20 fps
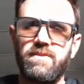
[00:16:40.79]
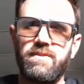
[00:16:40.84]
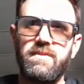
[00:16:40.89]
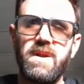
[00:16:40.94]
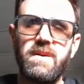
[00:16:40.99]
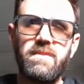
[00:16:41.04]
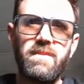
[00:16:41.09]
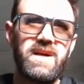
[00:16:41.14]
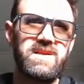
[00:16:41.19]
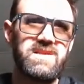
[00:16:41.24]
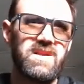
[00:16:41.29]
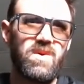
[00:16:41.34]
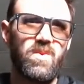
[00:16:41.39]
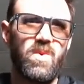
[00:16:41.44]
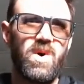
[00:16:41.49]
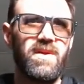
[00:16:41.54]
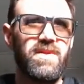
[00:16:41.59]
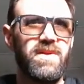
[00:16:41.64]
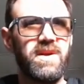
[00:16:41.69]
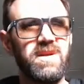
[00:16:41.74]
minimizing the
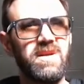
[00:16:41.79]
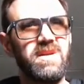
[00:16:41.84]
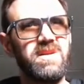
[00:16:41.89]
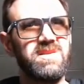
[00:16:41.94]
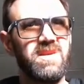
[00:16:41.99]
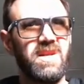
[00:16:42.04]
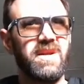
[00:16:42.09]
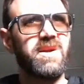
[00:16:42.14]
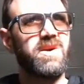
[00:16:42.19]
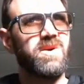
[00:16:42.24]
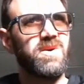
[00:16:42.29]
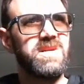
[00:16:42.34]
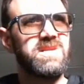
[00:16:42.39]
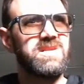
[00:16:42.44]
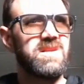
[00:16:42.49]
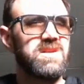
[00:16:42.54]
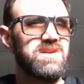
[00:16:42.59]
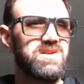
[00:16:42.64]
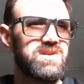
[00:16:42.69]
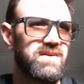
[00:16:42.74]
wall thickness and
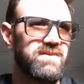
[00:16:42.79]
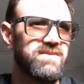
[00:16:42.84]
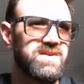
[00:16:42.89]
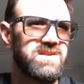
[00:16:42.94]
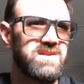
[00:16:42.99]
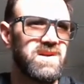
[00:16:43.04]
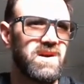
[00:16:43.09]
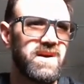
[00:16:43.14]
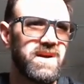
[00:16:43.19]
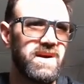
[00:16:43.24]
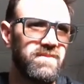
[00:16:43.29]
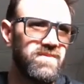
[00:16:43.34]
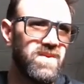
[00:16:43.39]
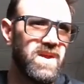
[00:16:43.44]
increasing the surface area.